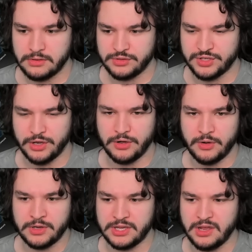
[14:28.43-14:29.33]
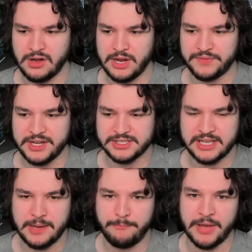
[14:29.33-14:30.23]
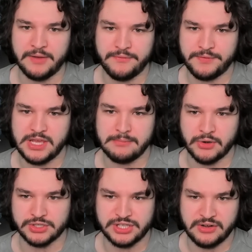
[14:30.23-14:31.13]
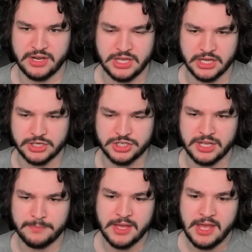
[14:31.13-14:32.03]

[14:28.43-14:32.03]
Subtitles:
So here, if they decide to buff the mercenary gunship,